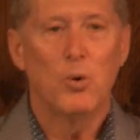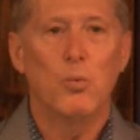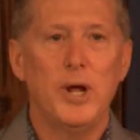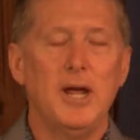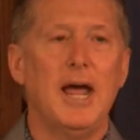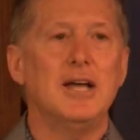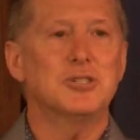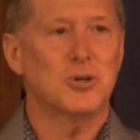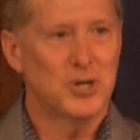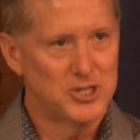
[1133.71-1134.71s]
We
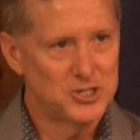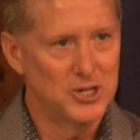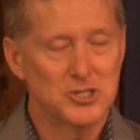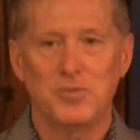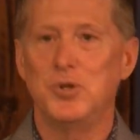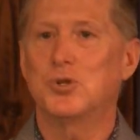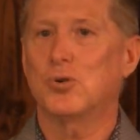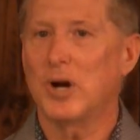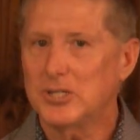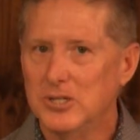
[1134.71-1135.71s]
as Christians, if you
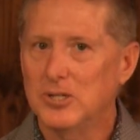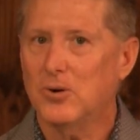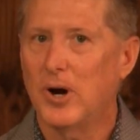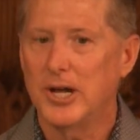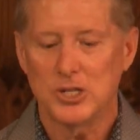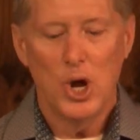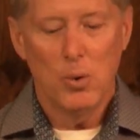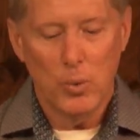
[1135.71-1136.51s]
trust in Christ,